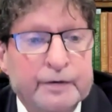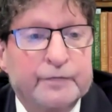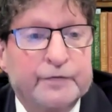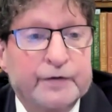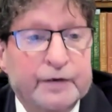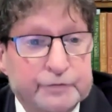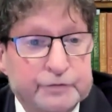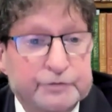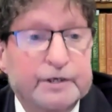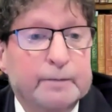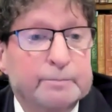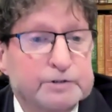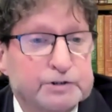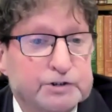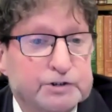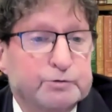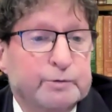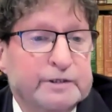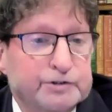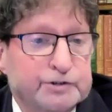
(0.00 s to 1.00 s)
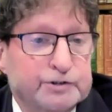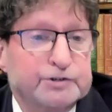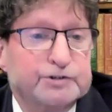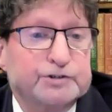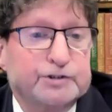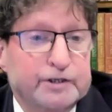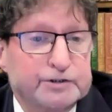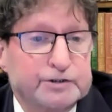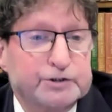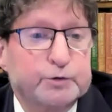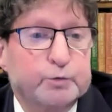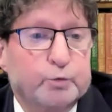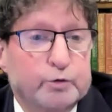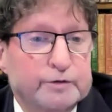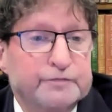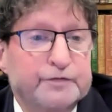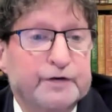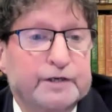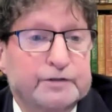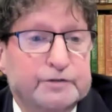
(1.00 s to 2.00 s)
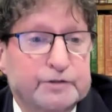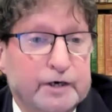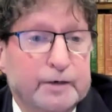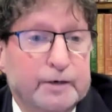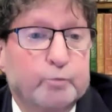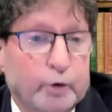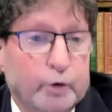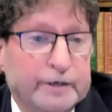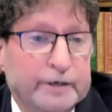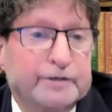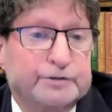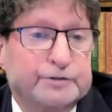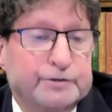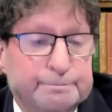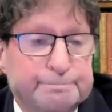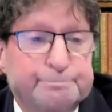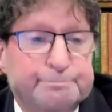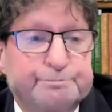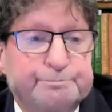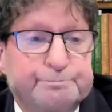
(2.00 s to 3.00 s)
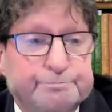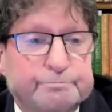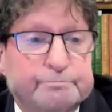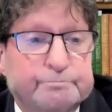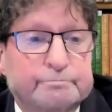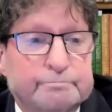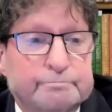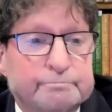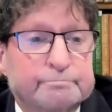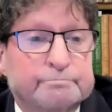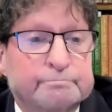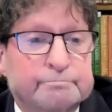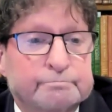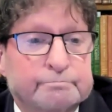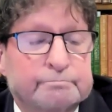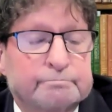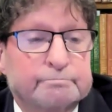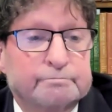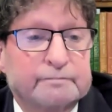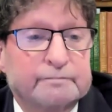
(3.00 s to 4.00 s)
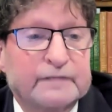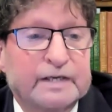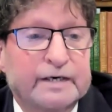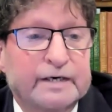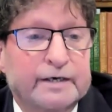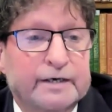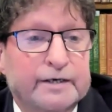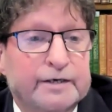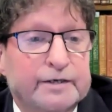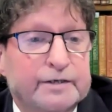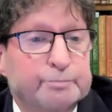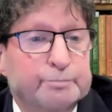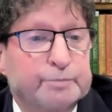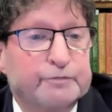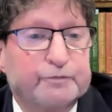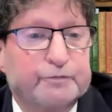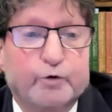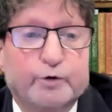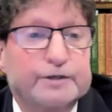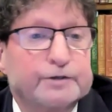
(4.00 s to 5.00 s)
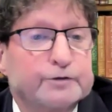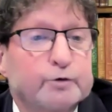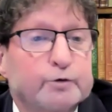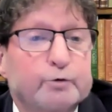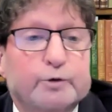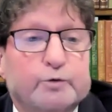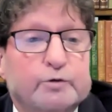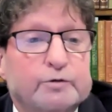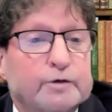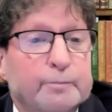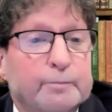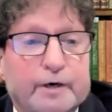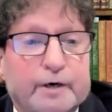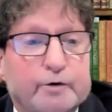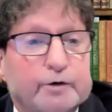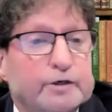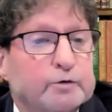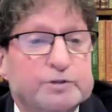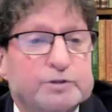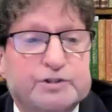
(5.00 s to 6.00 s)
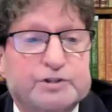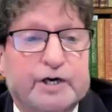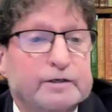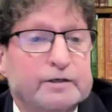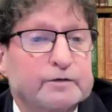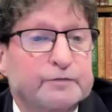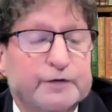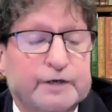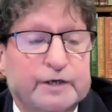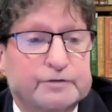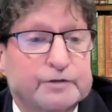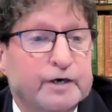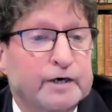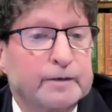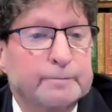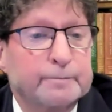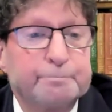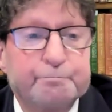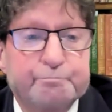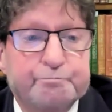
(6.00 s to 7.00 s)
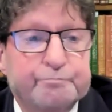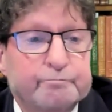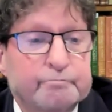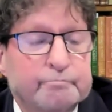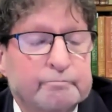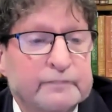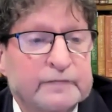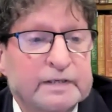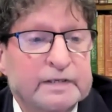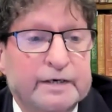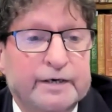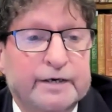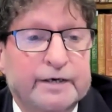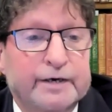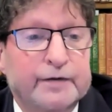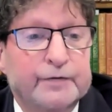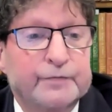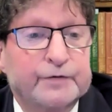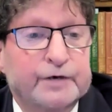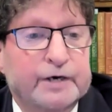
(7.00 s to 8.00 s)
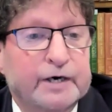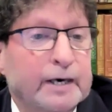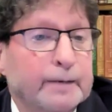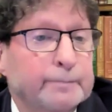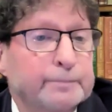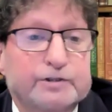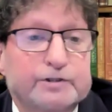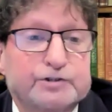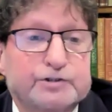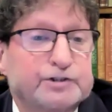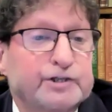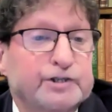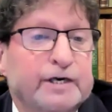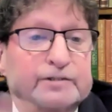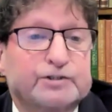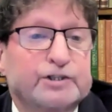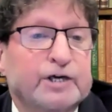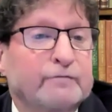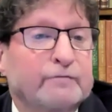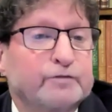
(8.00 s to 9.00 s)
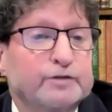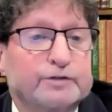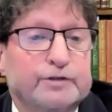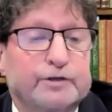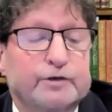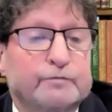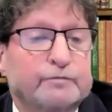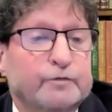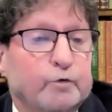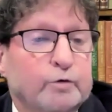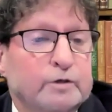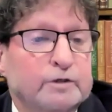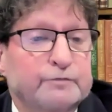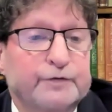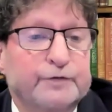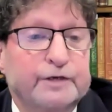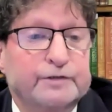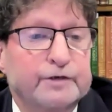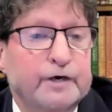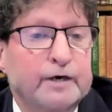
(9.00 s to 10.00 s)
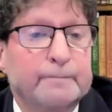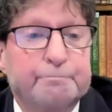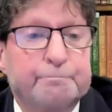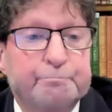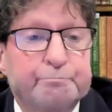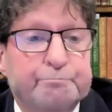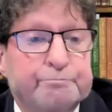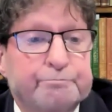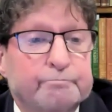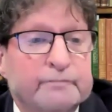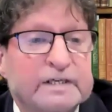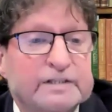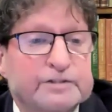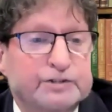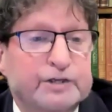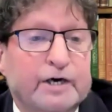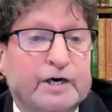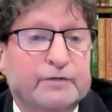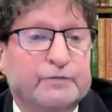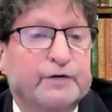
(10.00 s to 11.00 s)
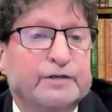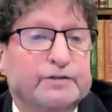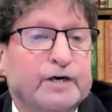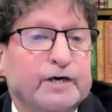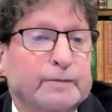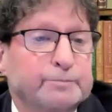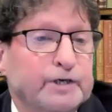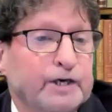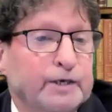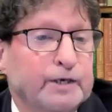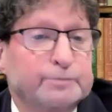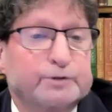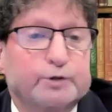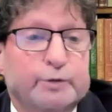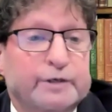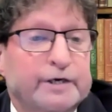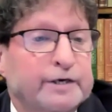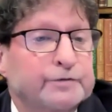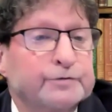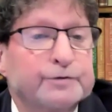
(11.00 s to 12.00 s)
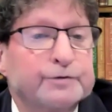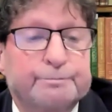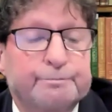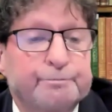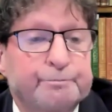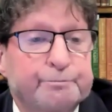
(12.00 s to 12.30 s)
that the demonstrations against the war in Vietnam worked. And before you knew it, America was out of Vietnam and the communists had sovereignty over all of Vietnam. South Vietnam came to an end.